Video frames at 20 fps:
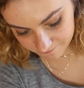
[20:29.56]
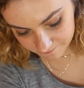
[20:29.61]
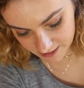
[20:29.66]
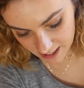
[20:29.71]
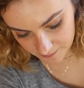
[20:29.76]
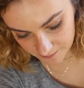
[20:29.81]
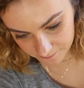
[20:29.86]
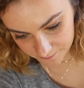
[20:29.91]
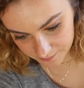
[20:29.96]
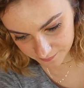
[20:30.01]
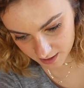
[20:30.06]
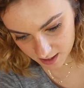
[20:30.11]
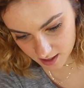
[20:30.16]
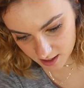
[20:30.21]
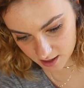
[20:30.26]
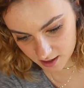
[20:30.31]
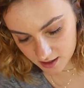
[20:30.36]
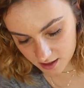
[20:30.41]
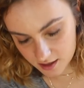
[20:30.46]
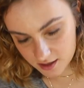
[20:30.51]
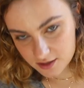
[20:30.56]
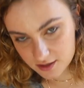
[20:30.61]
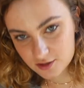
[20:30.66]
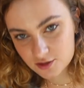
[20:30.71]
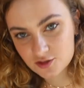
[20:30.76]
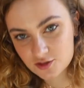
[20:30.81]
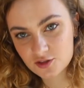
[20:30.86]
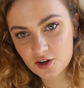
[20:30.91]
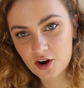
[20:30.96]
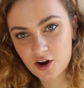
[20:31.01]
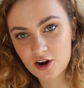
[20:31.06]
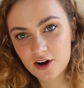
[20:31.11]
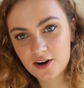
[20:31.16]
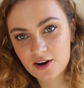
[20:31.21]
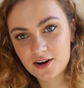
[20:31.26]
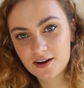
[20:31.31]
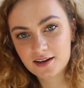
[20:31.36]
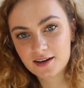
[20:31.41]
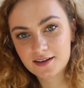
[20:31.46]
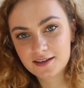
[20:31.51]
Yeah.
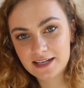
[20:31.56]
So